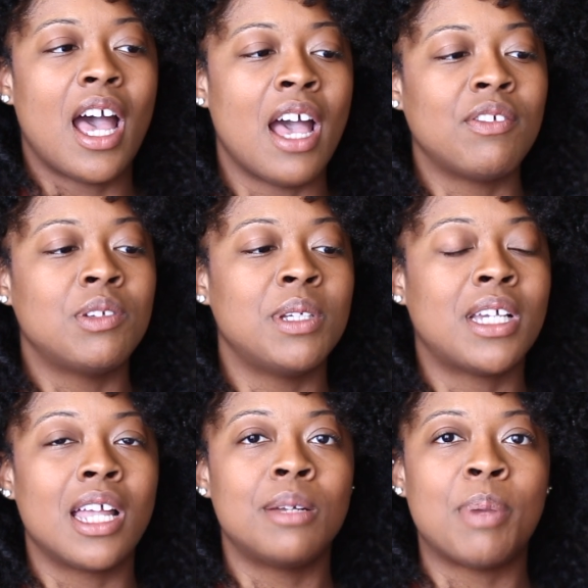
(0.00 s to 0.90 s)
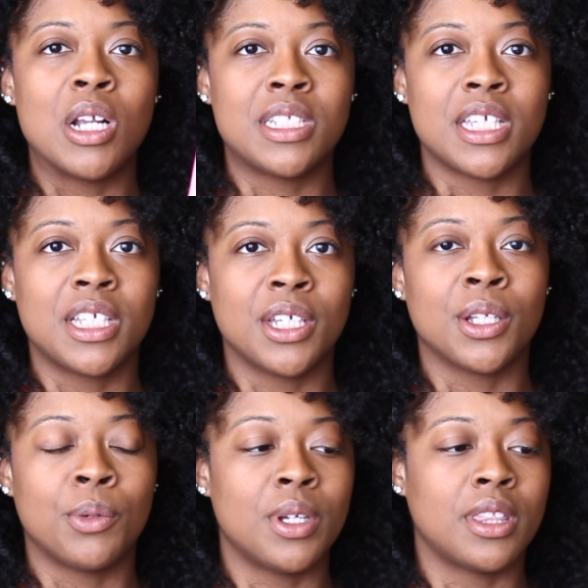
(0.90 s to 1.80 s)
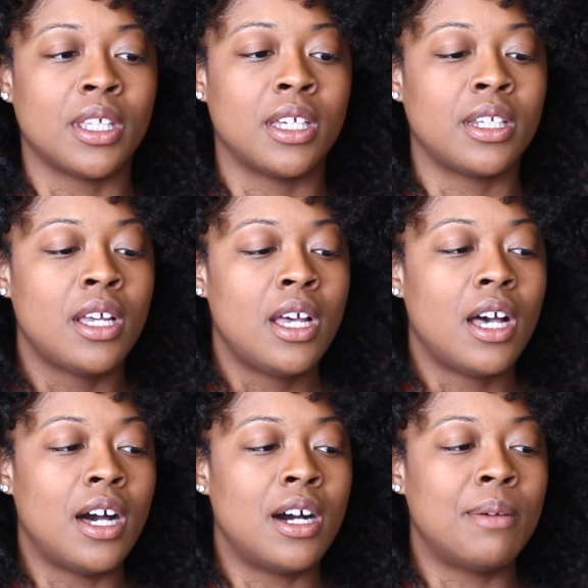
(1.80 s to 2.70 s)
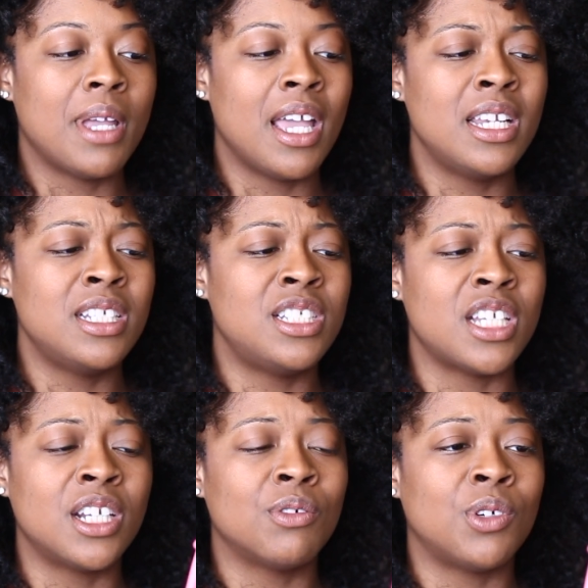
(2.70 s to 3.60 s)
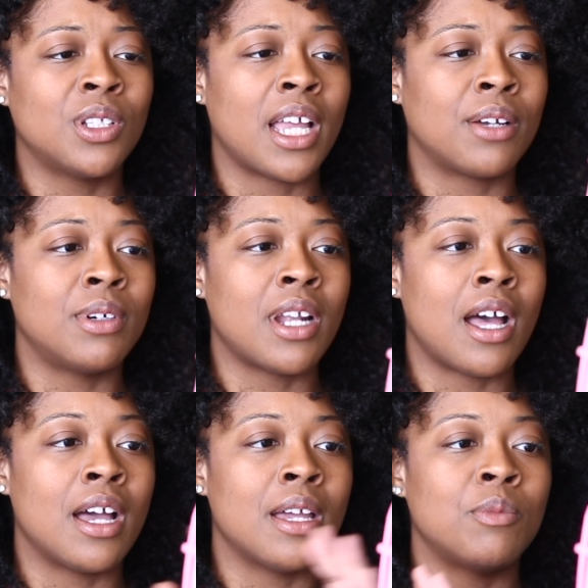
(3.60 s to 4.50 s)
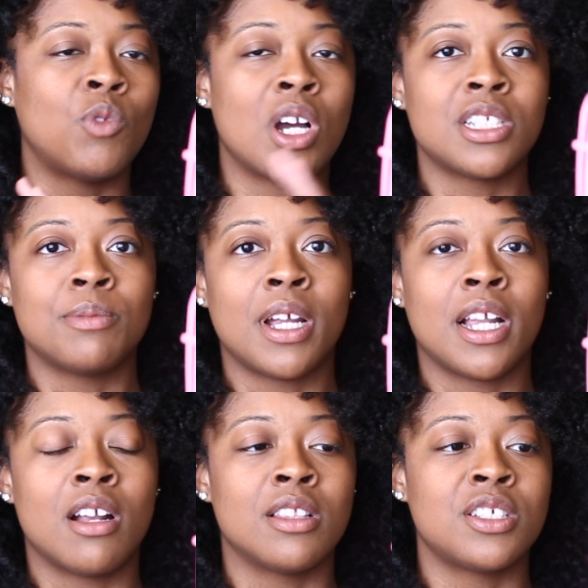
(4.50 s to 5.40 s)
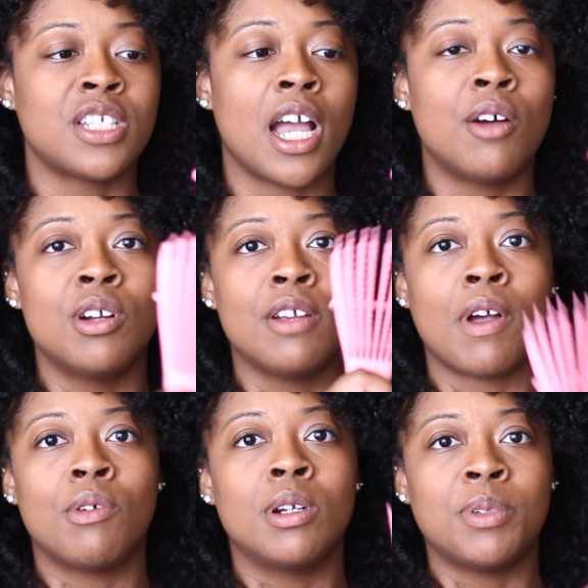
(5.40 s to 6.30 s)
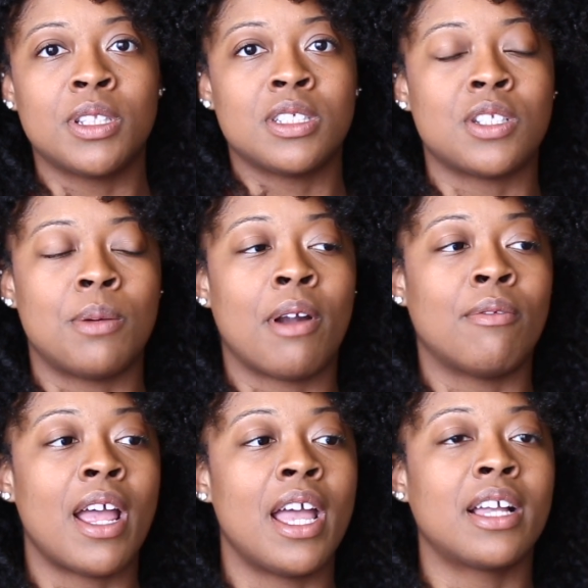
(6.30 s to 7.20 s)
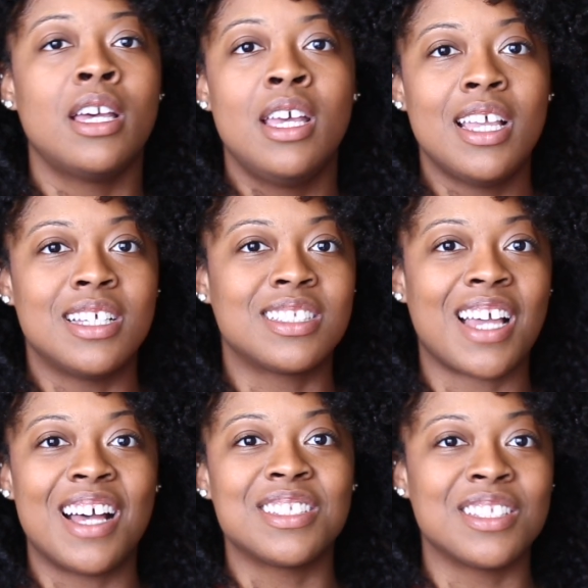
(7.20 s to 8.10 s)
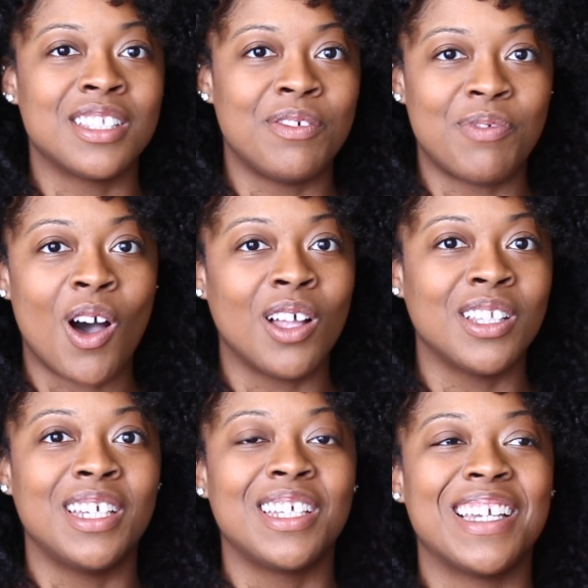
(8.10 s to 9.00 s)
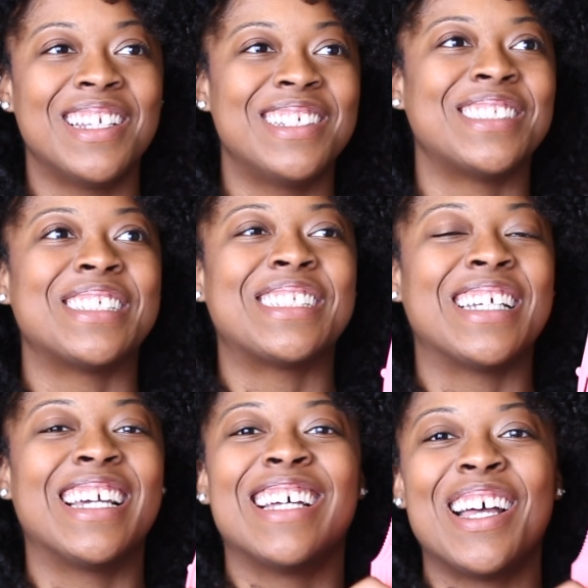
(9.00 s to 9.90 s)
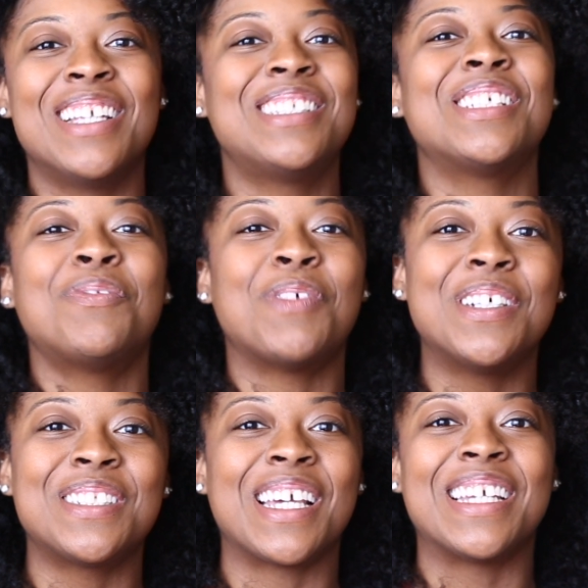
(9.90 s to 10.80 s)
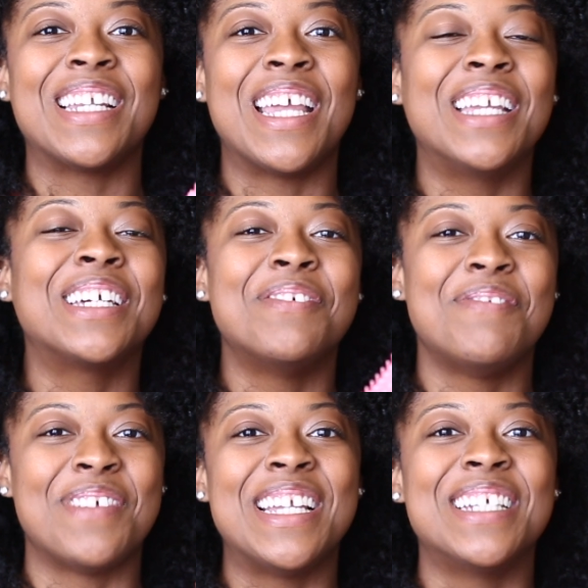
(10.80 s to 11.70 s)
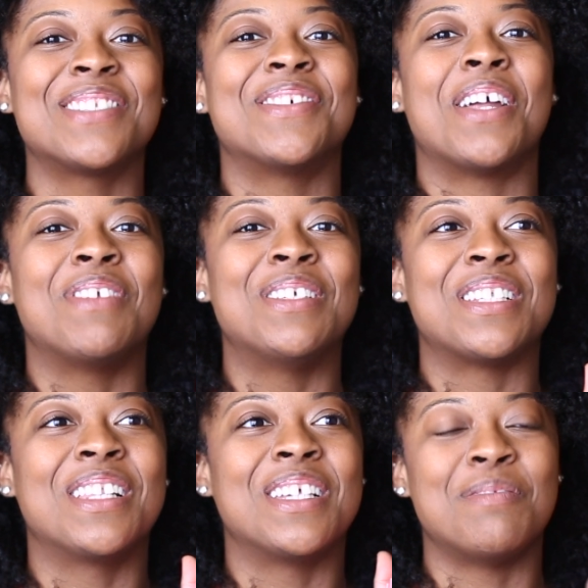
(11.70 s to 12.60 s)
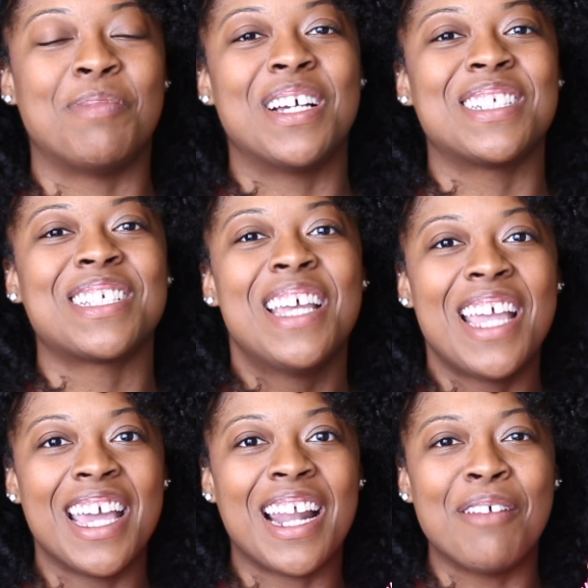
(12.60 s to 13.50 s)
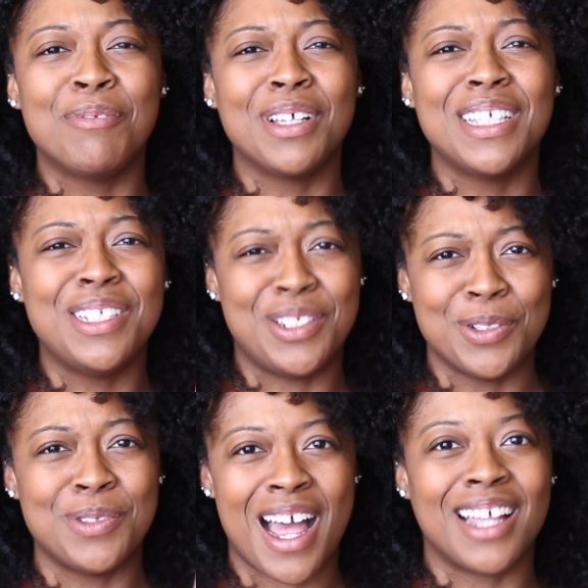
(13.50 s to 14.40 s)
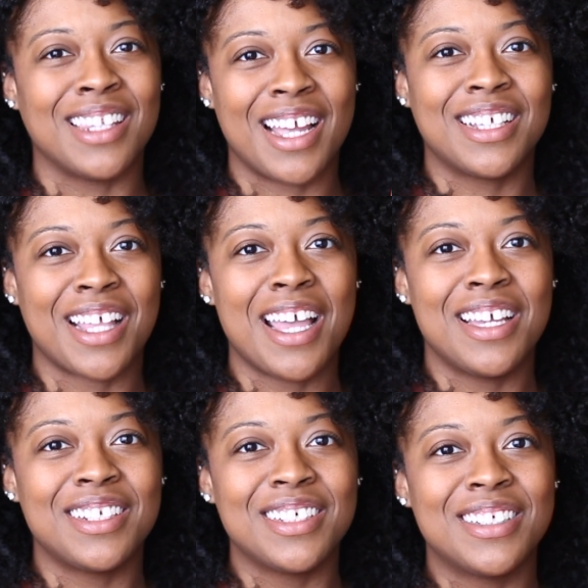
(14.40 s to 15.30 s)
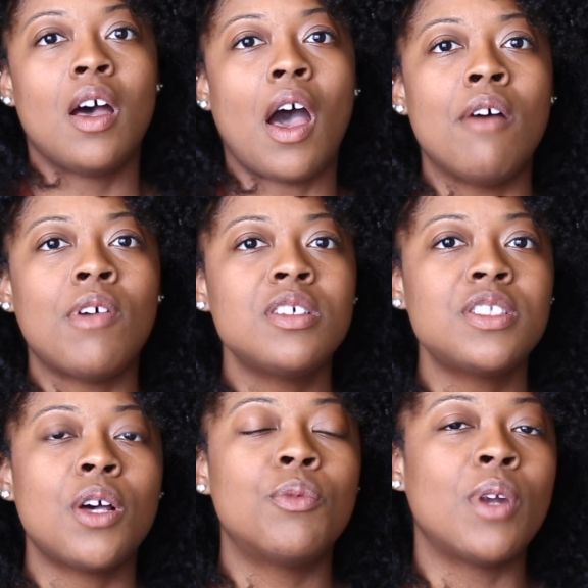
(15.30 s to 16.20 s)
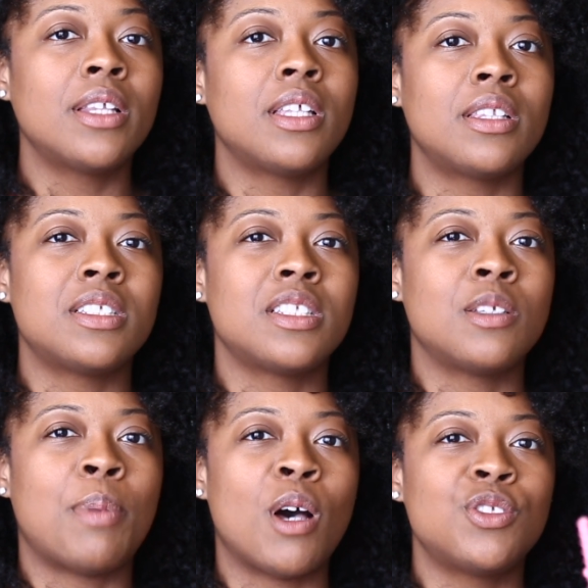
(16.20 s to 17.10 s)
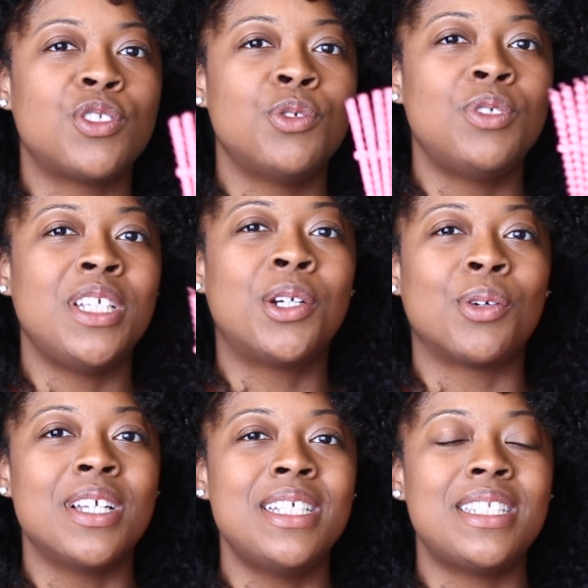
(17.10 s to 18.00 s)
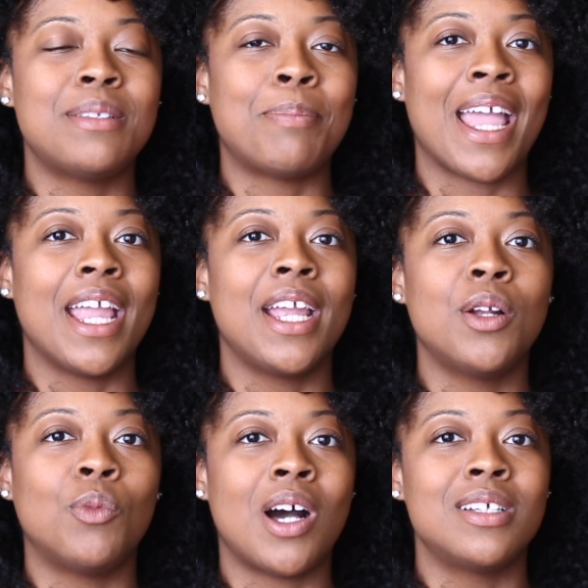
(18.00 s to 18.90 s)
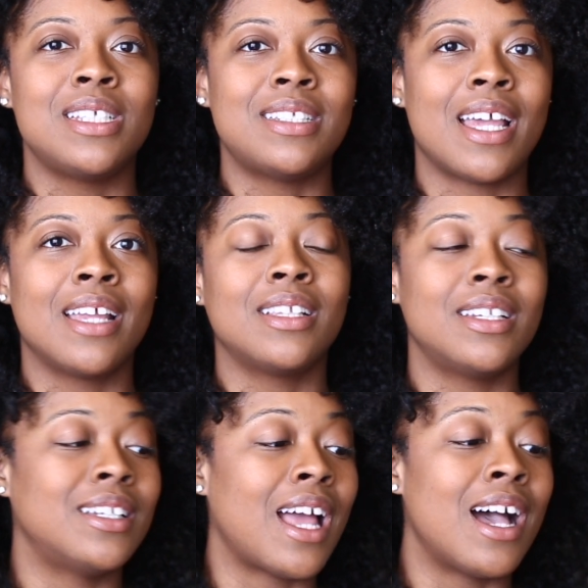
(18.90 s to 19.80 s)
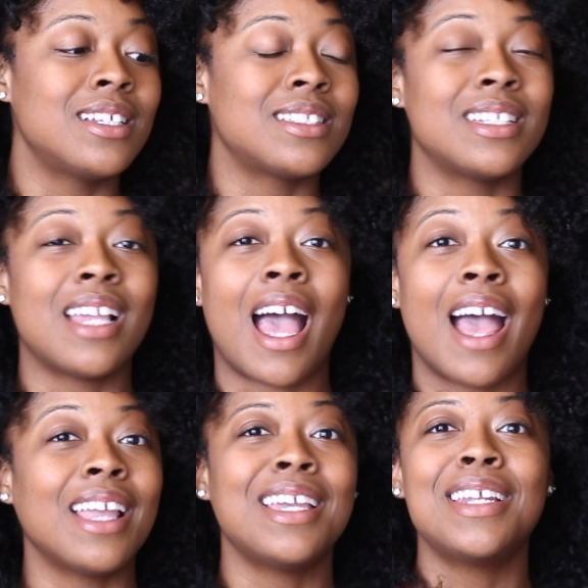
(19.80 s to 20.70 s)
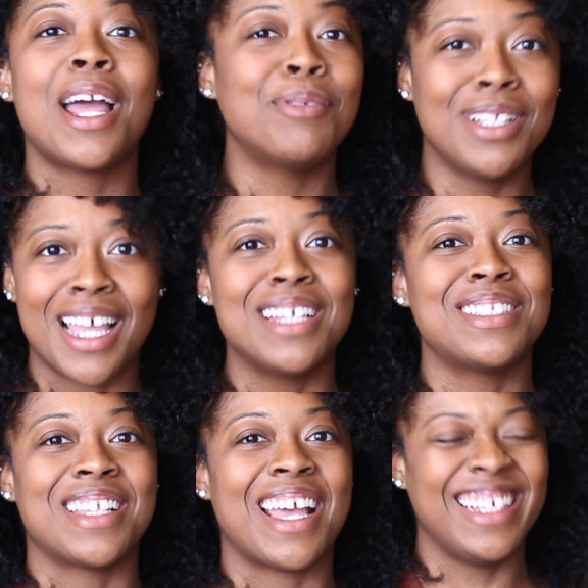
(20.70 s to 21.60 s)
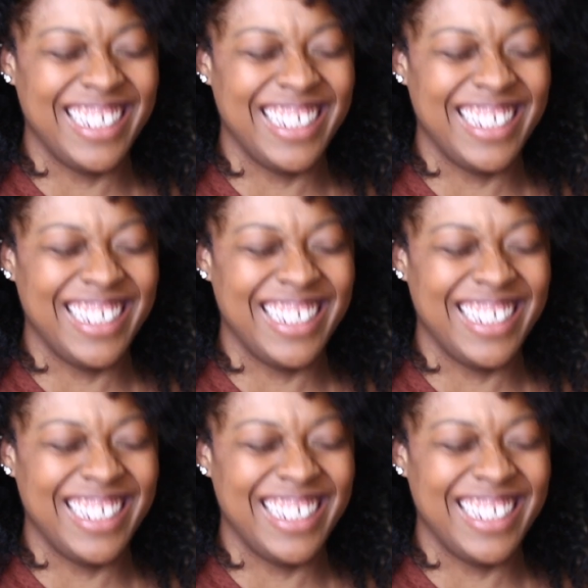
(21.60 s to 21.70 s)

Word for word: I have to be kind of particular with it. Um, and in general, like when I'm washing my hair in the shower, if I want to put this on my rack, it's constantly falling and just, uh, it just feels like an inconvenience when I'm using this brush. And I really do not like that. I've also read that this is supposed to decrease pain while detangling and honestly, I cannot relate to that.